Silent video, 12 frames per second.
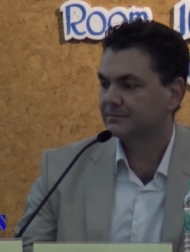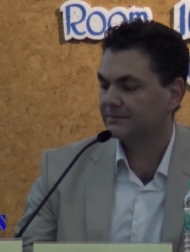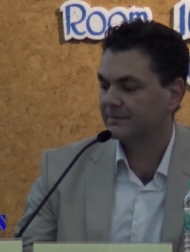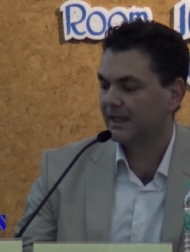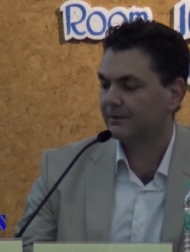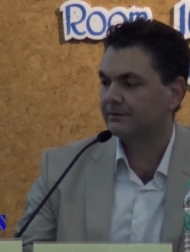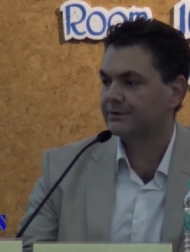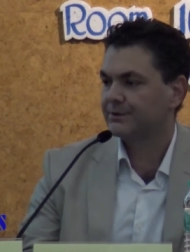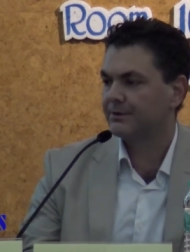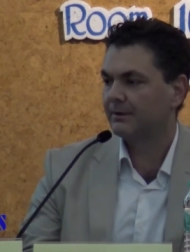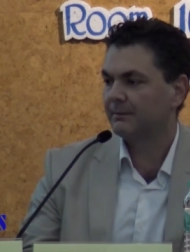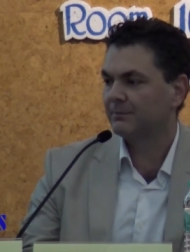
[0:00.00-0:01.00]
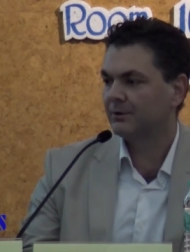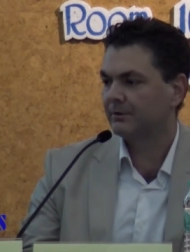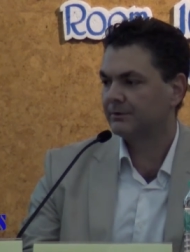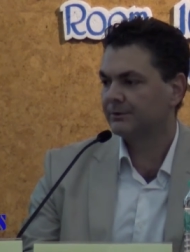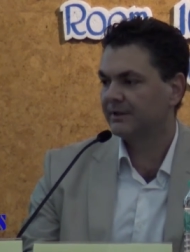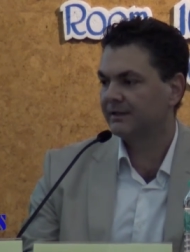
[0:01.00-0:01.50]
Now, so I'm
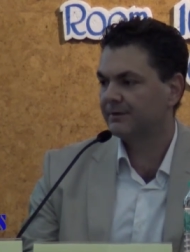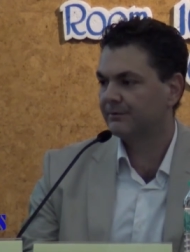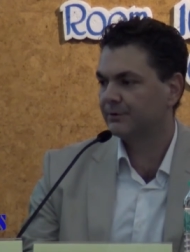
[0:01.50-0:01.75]
going to give the